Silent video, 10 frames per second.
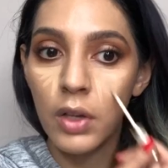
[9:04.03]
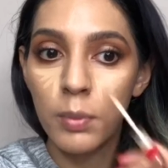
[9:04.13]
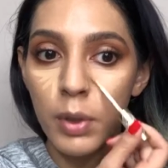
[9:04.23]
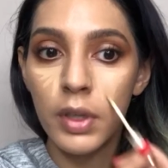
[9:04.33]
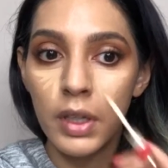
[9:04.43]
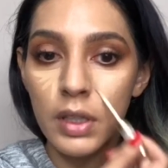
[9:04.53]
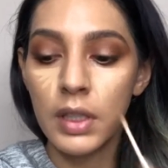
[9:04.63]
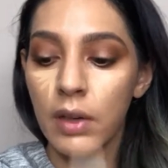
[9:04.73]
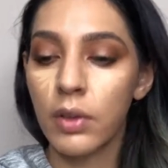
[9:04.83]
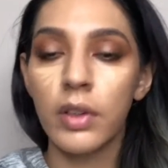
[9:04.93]
would put it
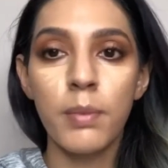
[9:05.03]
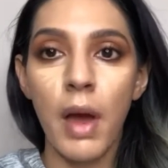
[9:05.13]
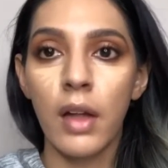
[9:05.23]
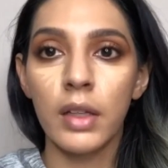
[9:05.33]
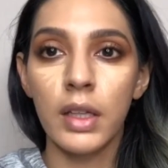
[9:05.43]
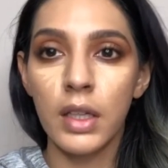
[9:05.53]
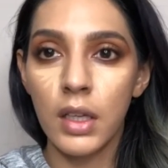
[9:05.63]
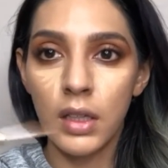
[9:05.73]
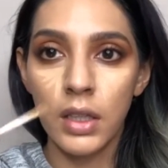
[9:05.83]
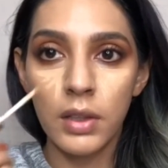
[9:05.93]
down on the palette
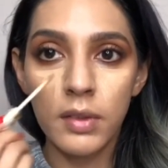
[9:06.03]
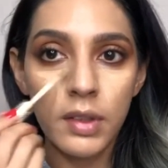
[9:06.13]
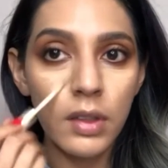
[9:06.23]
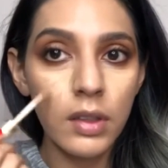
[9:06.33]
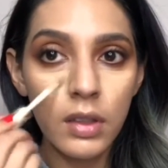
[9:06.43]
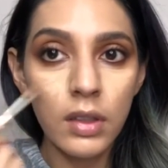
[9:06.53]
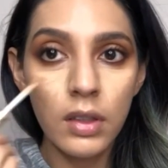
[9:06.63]
and then use it.